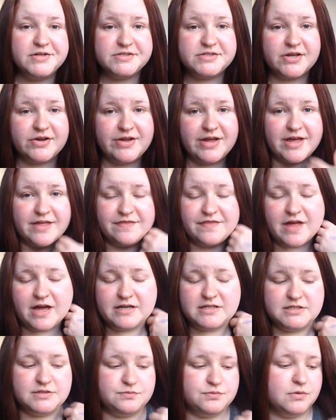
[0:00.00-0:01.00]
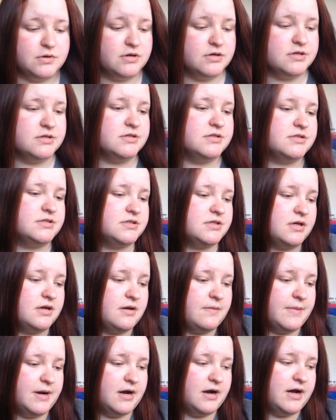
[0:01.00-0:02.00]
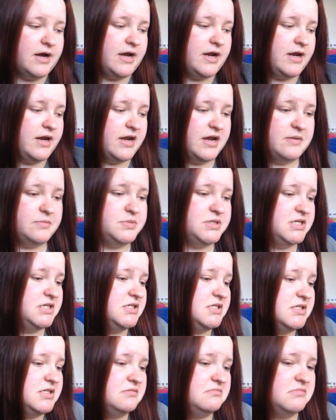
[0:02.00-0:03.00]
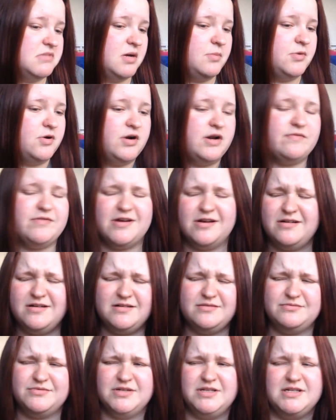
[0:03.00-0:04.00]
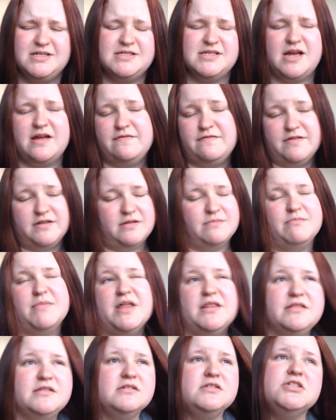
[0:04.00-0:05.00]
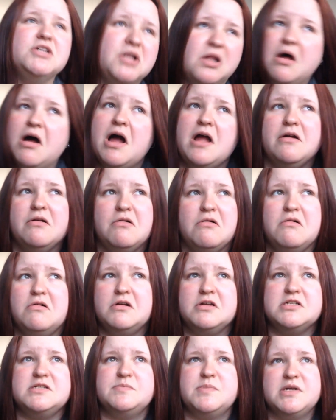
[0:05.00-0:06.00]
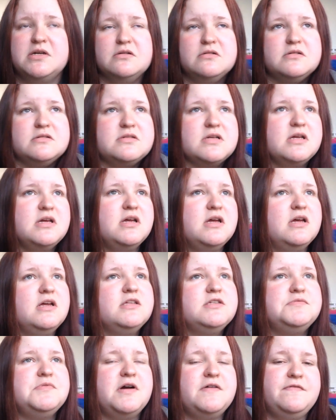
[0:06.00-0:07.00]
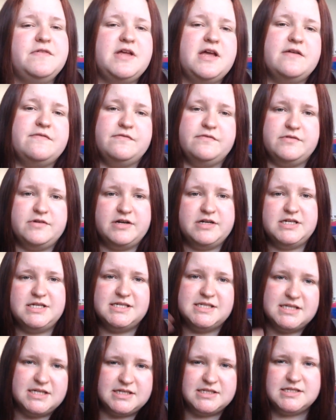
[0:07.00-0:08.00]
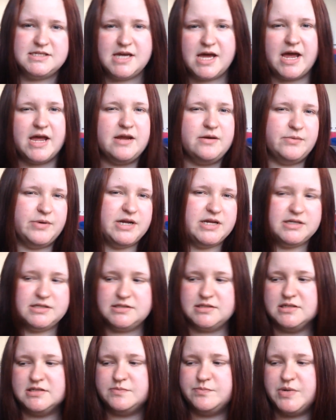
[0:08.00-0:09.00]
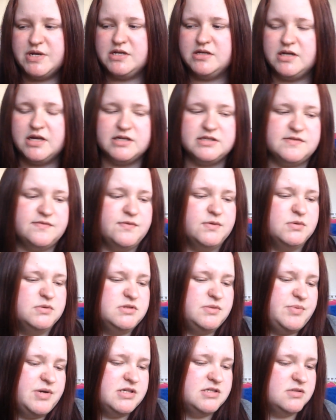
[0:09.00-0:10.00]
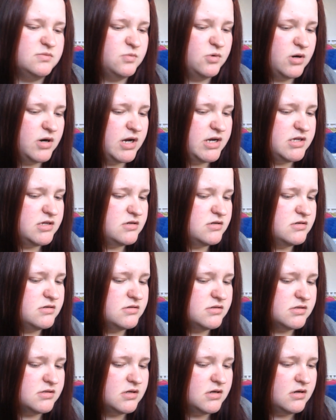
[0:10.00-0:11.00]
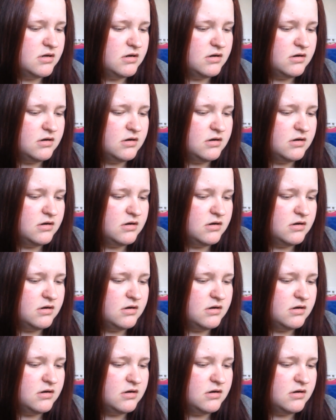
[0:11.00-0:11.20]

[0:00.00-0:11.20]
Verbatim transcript: so yeah, that was my empties. I'm not even going to really say for the month of July or August because it's roughly every six to eight weeks this bin gets full. Depends on what I use